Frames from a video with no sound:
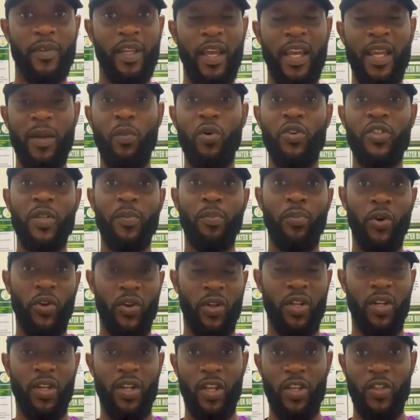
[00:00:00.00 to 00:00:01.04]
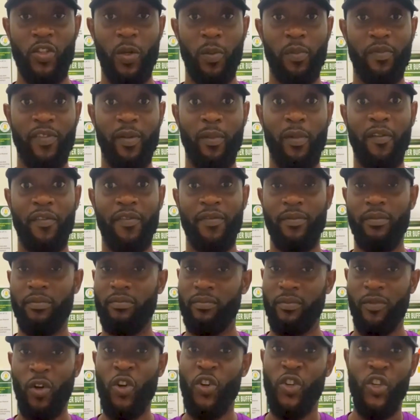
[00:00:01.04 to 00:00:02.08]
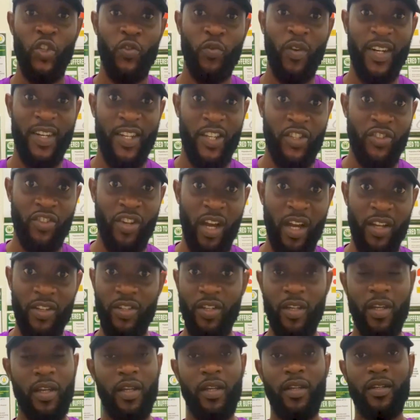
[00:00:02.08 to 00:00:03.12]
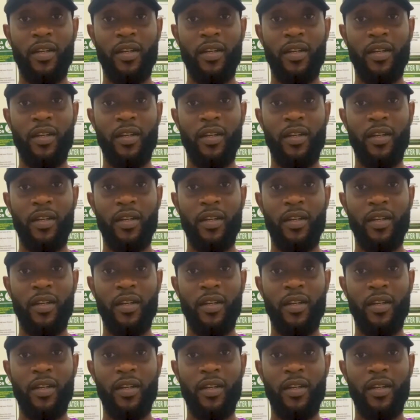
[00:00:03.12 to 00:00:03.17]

and most importantly, some form of unusual discharge.